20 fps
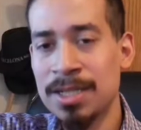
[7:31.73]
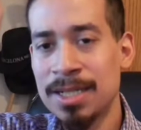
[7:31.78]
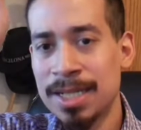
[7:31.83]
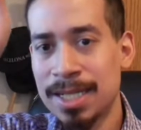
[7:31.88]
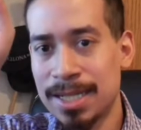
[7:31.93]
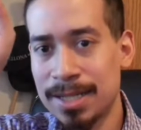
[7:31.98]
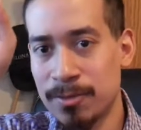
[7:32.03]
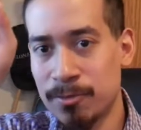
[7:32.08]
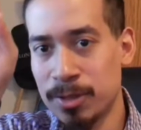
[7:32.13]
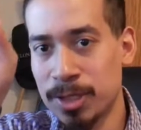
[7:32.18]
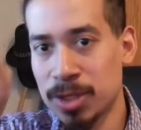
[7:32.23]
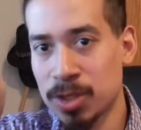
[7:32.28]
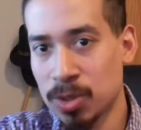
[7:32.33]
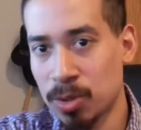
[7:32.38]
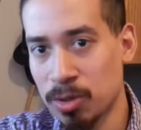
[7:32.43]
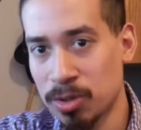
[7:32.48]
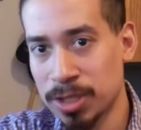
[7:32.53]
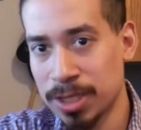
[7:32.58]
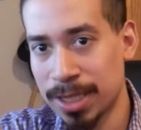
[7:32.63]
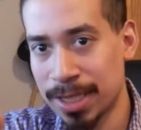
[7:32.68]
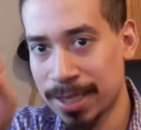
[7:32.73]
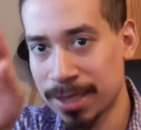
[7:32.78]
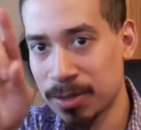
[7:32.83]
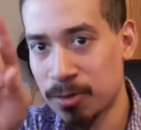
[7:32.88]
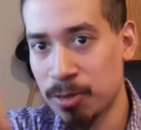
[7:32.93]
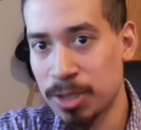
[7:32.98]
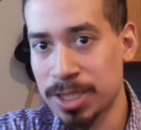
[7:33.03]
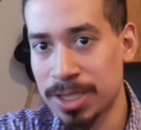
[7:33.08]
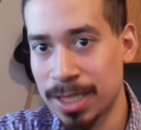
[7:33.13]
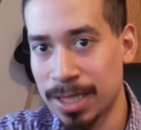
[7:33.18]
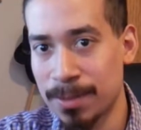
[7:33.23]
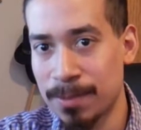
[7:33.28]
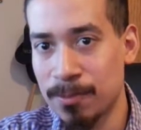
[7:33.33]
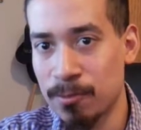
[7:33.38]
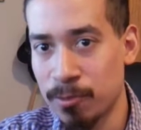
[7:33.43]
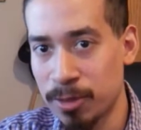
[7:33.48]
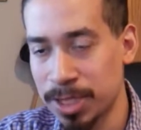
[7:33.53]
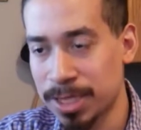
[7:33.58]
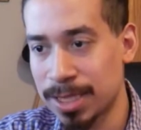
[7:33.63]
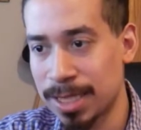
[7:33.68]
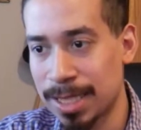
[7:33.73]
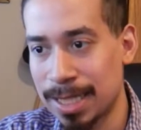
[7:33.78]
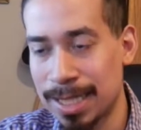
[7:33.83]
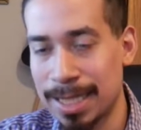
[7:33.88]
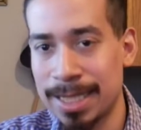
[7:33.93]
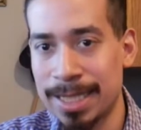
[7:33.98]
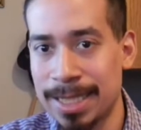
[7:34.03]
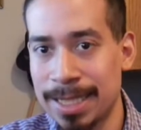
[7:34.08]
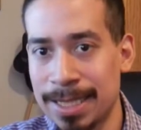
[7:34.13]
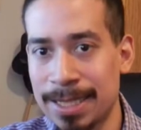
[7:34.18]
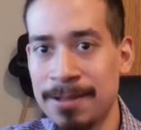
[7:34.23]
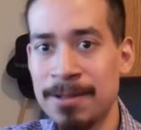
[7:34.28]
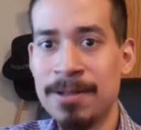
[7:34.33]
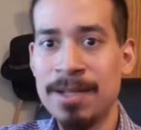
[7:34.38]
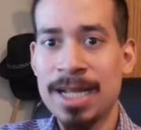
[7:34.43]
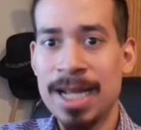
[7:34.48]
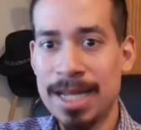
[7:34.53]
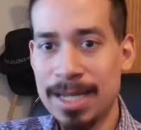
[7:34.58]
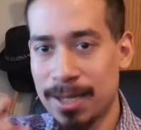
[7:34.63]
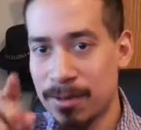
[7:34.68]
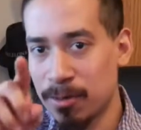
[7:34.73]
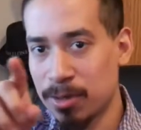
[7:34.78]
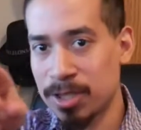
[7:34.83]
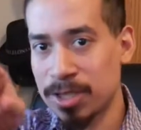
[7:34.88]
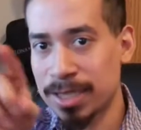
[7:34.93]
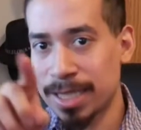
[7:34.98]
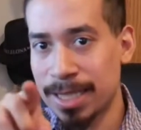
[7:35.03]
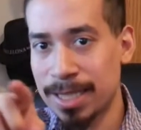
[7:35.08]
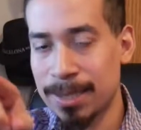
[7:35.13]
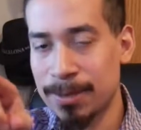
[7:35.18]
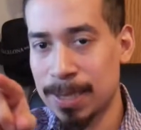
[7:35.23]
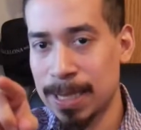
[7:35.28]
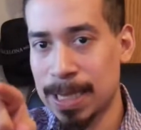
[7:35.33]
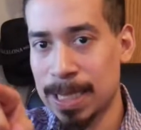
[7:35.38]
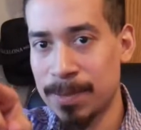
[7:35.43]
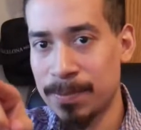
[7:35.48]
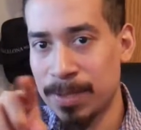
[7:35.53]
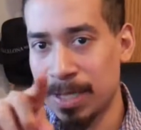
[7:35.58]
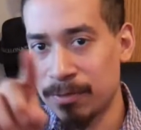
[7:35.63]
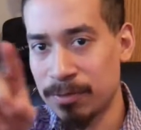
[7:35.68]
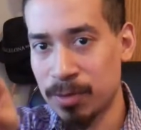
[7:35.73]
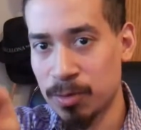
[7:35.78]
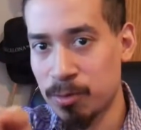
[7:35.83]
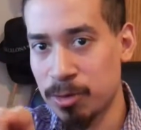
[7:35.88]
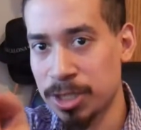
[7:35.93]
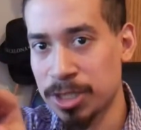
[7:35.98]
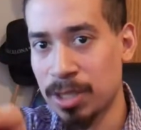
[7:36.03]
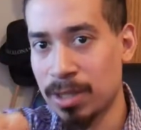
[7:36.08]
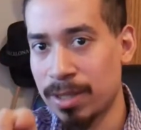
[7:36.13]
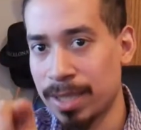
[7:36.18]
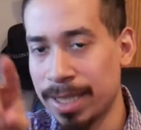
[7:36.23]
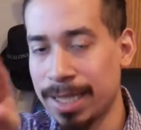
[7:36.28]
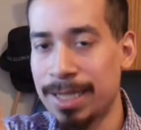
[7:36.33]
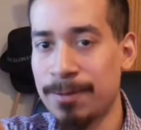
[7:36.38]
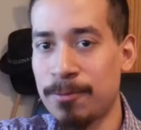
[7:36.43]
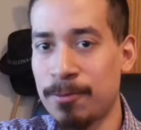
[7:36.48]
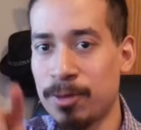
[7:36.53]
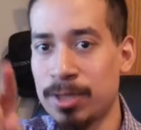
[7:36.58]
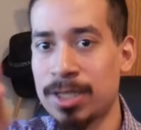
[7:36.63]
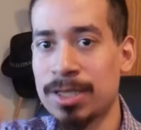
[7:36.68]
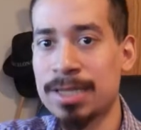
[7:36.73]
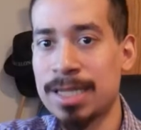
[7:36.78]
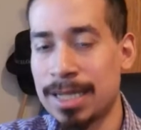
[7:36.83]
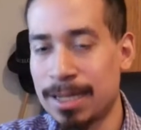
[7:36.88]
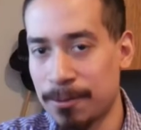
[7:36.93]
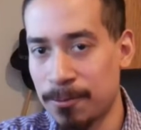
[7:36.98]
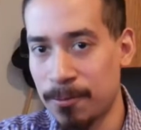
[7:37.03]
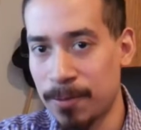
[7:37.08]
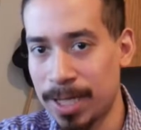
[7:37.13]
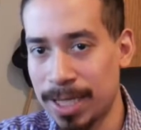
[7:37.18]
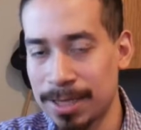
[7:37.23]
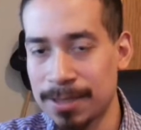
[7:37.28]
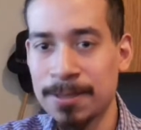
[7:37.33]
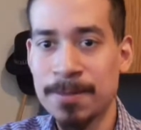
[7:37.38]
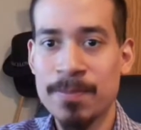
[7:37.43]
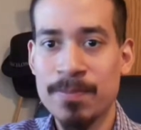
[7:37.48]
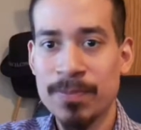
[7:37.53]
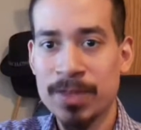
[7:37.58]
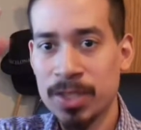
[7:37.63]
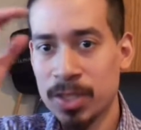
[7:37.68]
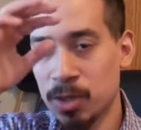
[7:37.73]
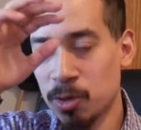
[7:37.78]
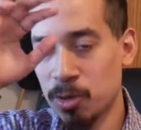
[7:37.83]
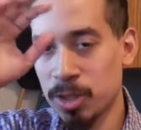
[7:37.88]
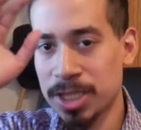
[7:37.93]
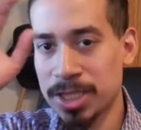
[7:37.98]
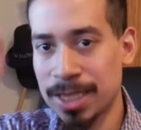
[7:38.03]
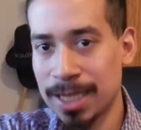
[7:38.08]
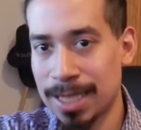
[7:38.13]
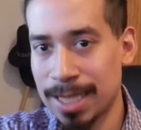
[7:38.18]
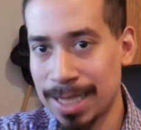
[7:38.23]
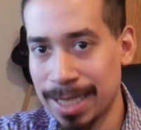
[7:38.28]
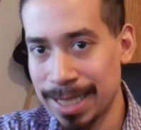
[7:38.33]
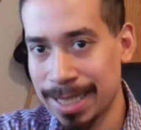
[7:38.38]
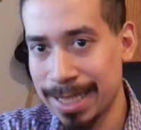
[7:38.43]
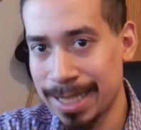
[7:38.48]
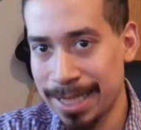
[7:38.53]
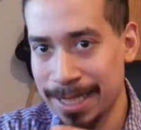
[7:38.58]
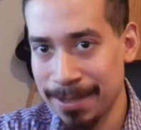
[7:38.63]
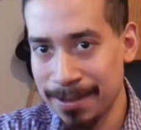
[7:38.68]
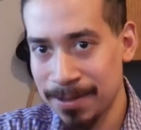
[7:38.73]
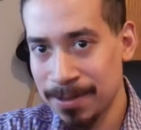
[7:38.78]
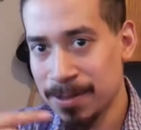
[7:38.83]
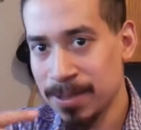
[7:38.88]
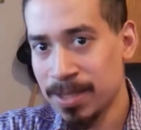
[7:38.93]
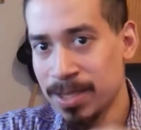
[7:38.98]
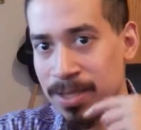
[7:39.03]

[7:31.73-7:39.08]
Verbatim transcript: hit restore settings reset reset IE and it would say um, you have to restart IE for it to take effect you reset IE